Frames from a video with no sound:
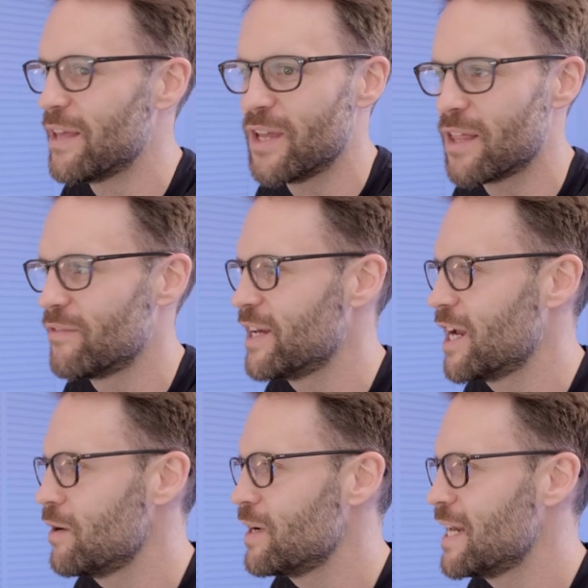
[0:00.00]
in the other
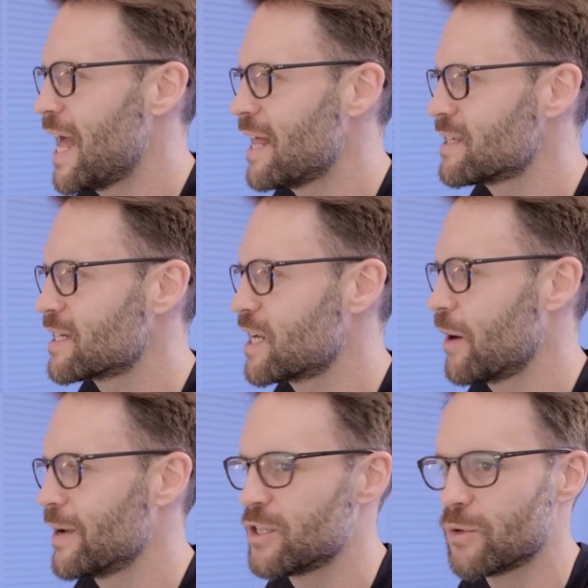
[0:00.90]
video. Let's
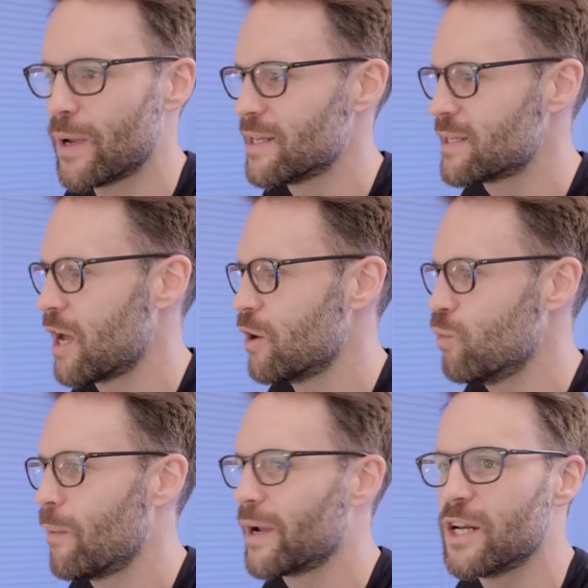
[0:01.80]
go into it. So
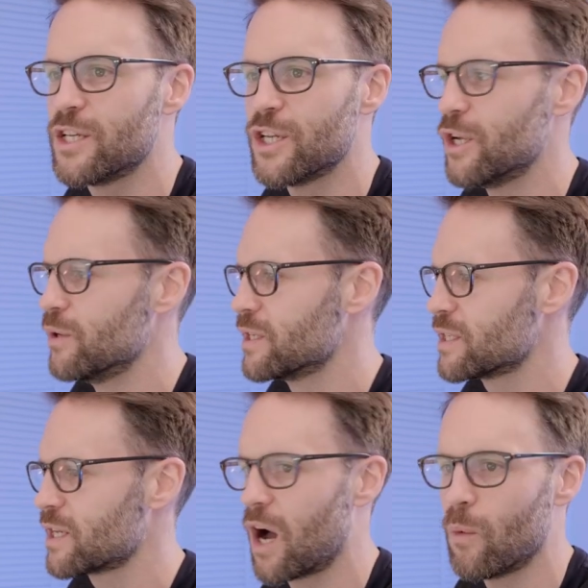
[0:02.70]
what we're gonna do to
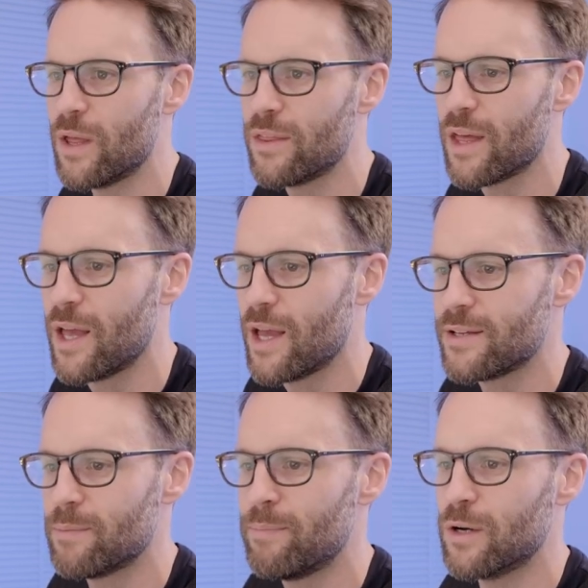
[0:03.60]
start with
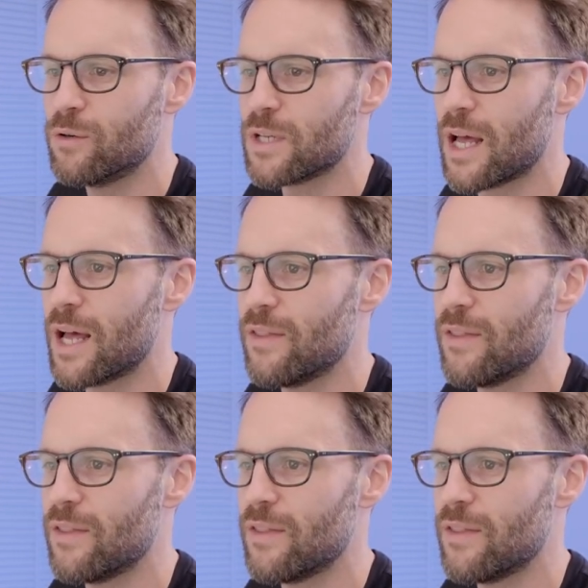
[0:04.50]
to build uh,